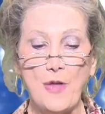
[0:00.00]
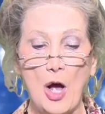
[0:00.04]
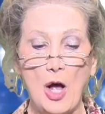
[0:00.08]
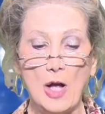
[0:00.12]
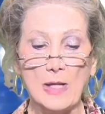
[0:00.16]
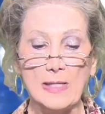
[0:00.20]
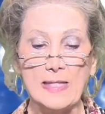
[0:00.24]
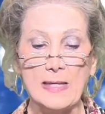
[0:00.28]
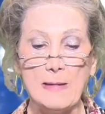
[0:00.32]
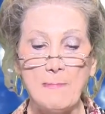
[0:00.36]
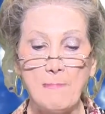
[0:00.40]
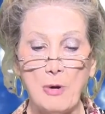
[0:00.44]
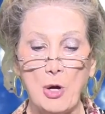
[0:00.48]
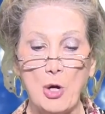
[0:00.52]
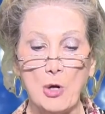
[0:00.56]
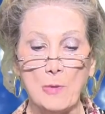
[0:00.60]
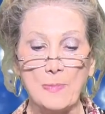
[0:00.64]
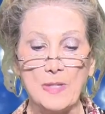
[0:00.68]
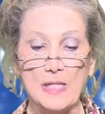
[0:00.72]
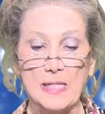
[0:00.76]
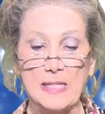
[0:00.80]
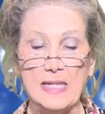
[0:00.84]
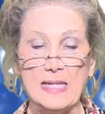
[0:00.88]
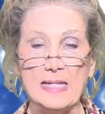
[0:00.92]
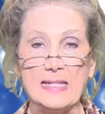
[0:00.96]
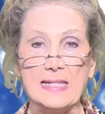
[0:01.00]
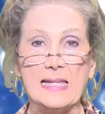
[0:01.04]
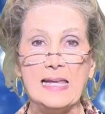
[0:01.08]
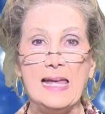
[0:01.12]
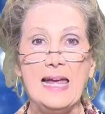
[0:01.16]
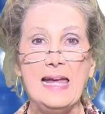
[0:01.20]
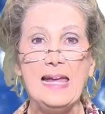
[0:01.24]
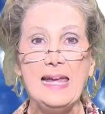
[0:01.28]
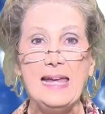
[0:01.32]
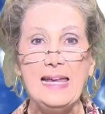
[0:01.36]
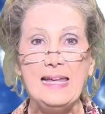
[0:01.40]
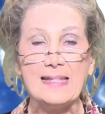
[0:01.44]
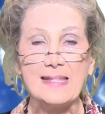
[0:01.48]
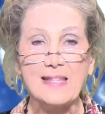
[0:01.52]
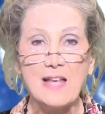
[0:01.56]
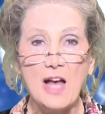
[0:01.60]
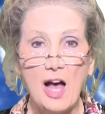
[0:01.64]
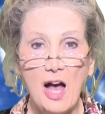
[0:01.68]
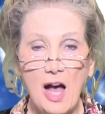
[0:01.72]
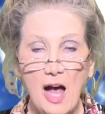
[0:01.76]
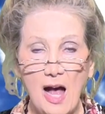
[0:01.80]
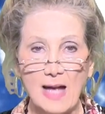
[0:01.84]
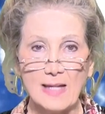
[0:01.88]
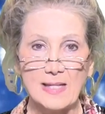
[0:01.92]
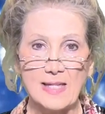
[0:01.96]
thoughts and purposes is
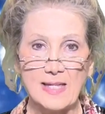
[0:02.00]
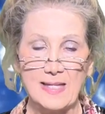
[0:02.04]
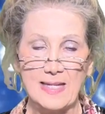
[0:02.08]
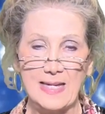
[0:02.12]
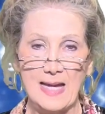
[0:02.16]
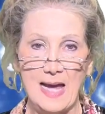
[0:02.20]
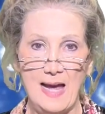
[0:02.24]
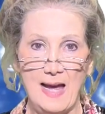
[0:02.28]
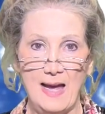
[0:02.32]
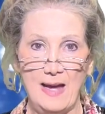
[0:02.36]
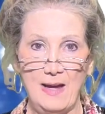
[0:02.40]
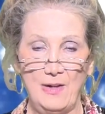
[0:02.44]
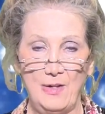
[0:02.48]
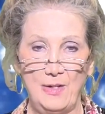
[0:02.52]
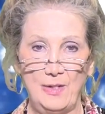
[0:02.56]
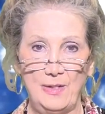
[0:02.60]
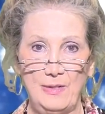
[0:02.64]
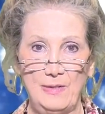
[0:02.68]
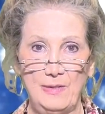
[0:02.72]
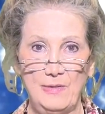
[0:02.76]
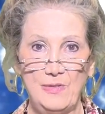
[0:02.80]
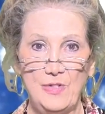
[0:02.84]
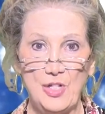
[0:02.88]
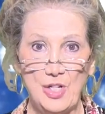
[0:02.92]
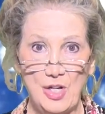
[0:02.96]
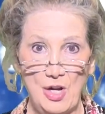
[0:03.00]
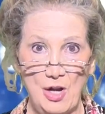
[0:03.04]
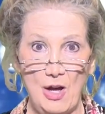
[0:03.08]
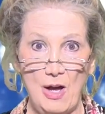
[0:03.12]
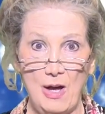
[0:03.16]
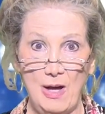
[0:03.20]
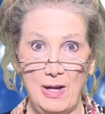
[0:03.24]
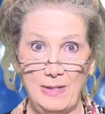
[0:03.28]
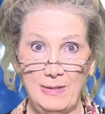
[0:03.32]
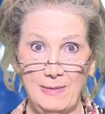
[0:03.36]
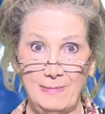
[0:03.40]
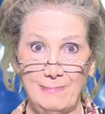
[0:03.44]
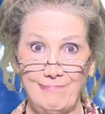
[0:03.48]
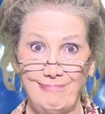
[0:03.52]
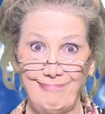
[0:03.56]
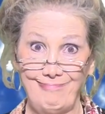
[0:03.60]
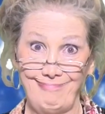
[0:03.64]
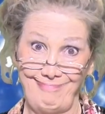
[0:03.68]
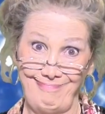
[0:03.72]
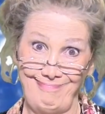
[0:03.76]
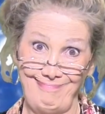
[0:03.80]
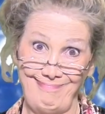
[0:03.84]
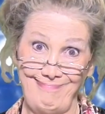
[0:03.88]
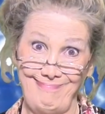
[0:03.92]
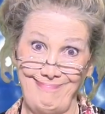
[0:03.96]
hostile to God.
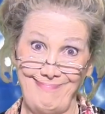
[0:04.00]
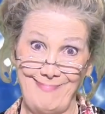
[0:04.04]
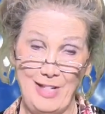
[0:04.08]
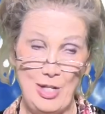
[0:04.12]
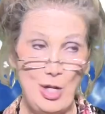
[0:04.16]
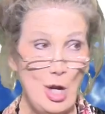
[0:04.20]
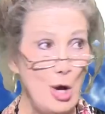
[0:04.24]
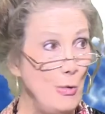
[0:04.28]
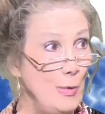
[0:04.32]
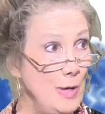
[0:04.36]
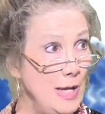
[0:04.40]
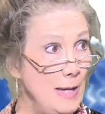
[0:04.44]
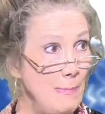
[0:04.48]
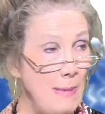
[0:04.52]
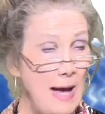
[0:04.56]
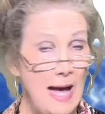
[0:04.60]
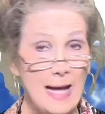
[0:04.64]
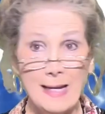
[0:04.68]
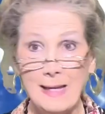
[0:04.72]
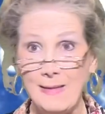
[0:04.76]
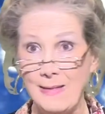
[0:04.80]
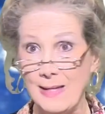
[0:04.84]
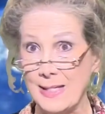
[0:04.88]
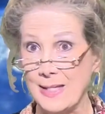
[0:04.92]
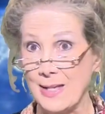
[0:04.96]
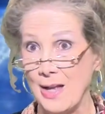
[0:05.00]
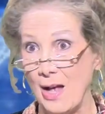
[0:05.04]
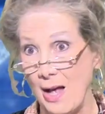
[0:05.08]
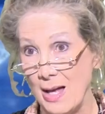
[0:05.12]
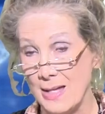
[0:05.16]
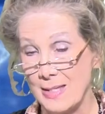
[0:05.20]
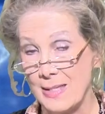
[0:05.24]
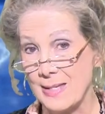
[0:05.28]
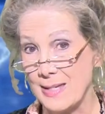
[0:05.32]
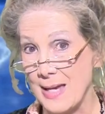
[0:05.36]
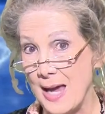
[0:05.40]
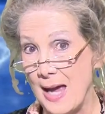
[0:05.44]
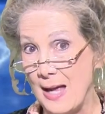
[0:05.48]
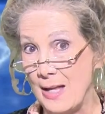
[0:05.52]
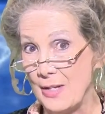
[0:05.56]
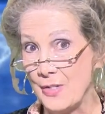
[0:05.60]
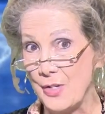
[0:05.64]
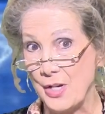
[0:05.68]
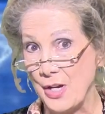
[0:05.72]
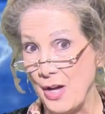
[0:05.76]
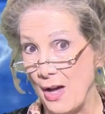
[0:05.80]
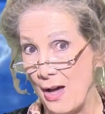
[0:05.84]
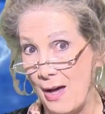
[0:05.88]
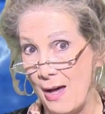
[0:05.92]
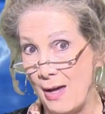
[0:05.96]
You know anybody that's hostile
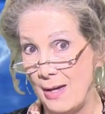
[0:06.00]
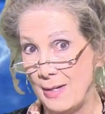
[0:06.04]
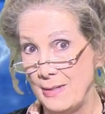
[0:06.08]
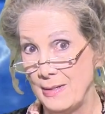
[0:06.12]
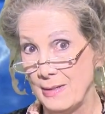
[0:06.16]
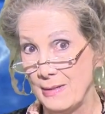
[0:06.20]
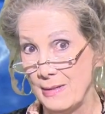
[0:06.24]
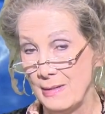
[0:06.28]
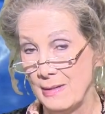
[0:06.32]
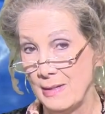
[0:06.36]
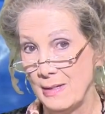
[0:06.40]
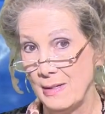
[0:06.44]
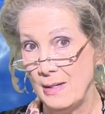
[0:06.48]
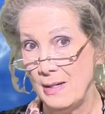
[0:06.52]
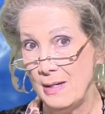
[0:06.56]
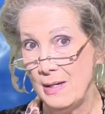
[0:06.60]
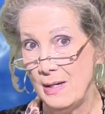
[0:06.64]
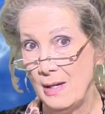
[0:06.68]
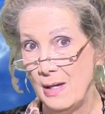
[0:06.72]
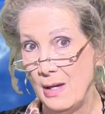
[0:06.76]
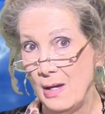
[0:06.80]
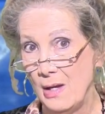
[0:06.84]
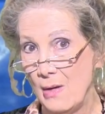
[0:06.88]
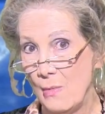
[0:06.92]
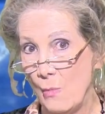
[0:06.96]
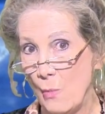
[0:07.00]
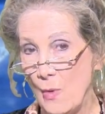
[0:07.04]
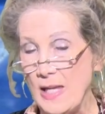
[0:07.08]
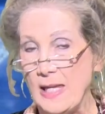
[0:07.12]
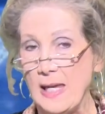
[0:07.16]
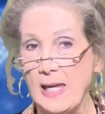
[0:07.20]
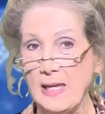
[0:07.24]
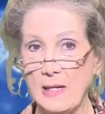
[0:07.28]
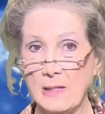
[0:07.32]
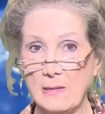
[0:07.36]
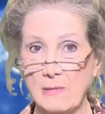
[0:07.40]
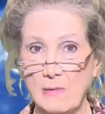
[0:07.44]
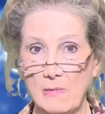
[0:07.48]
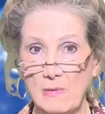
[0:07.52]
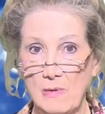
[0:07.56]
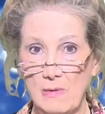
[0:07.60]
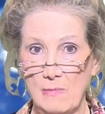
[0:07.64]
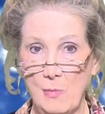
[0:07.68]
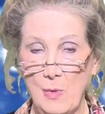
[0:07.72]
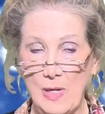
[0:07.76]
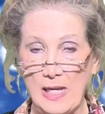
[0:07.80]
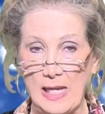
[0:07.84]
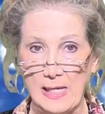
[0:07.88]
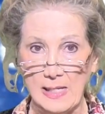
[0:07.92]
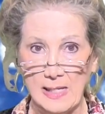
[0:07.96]
to God? We can
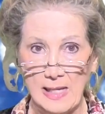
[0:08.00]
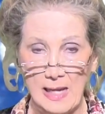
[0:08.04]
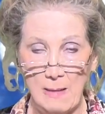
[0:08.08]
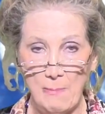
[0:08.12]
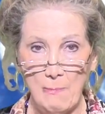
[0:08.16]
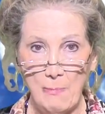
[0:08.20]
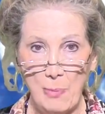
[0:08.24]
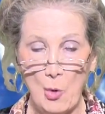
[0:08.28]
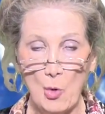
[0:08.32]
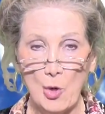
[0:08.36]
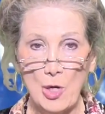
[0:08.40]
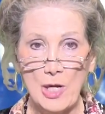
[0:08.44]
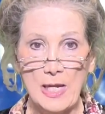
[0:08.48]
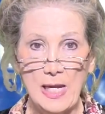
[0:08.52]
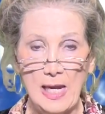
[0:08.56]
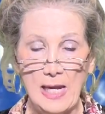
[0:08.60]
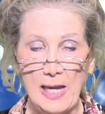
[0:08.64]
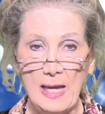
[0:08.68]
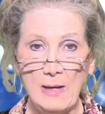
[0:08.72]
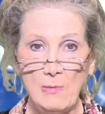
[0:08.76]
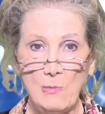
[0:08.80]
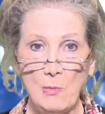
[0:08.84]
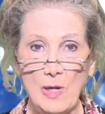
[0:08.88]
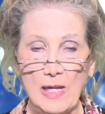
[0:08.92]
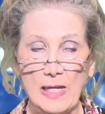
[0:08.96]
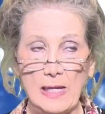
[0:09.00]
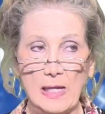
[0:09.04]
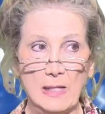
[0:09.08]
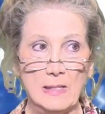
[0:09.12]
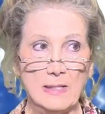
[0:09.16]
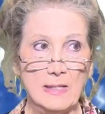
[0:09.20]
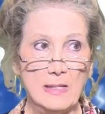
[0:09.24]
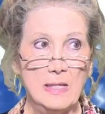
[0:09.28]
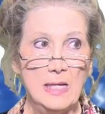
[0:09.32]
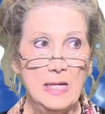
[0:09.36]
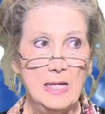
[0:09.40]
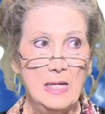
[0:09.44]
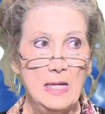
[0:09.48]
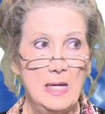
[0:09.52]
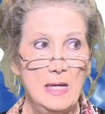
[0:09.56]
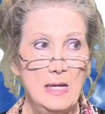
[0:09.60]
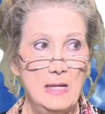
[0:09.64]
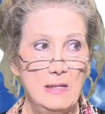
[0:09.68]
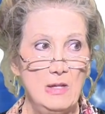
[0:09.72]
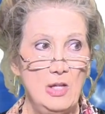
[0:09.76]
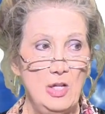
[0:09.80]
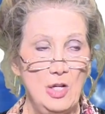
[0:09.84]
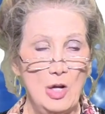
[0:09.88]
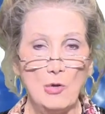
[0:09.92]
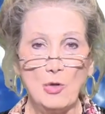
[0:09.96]
get born again. We can,
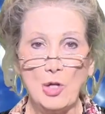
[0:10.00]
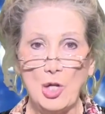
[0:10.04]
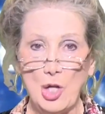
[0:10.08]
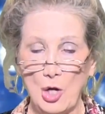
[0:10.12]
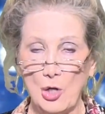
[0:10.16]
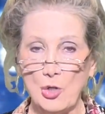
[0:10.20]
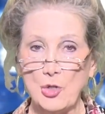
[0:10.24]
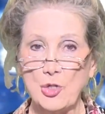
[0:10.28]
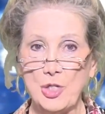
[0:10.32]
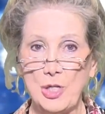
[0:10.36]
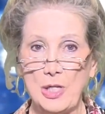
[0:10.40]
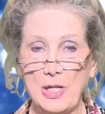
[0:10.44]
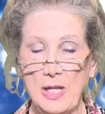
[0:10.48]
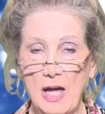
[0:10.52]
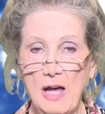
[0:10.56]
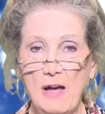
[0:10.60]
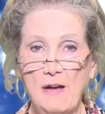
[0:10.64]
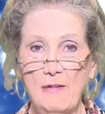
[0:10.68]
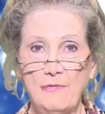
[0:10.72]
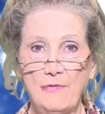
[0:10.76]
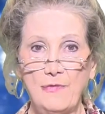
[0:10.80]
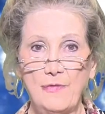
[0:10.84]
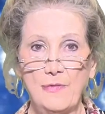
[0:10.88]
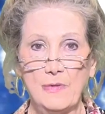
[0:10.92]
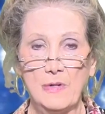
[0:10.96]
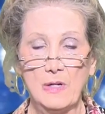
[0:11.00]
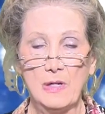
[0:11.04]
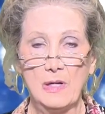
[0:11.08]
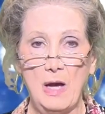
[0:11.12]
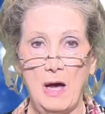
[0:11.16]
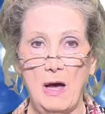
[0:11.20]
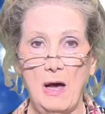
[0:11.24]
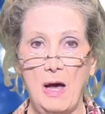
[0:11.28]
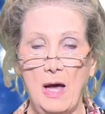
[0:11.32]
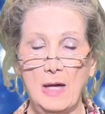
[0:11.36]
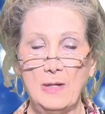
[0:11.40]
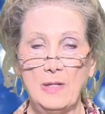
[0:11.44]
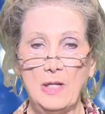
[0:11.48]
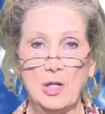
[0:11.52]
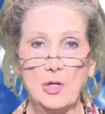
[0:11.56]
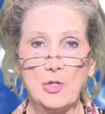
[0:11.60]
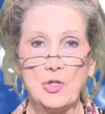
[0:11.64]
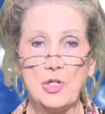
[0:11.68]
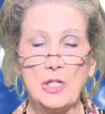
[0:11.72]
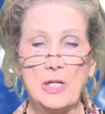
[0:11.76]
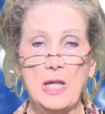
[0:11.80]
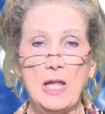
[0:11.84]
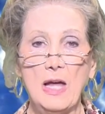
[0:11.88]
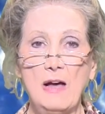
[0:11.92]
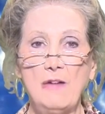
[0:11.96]
you know, learn to love God, learn
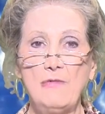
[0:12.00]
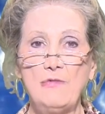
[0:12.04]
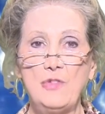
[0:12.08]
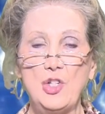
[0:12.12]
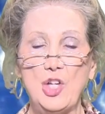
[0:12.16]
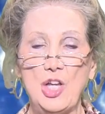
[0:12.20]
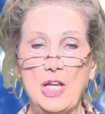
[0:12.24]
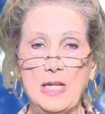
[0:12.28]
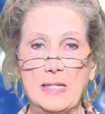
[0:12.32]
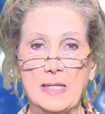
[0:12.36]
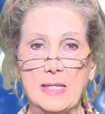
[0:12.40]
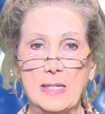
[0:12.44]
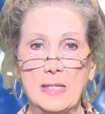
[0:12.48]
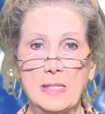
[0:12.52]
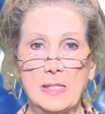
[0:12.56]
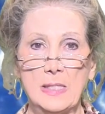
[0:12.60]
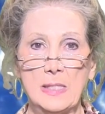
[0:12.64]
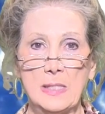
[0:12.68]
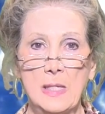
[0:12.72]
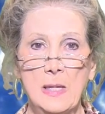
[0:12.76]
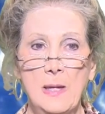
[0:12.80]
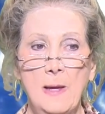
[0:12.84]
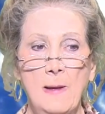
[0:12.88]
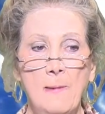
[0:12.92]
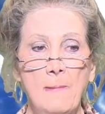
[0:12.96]
to love Jesus.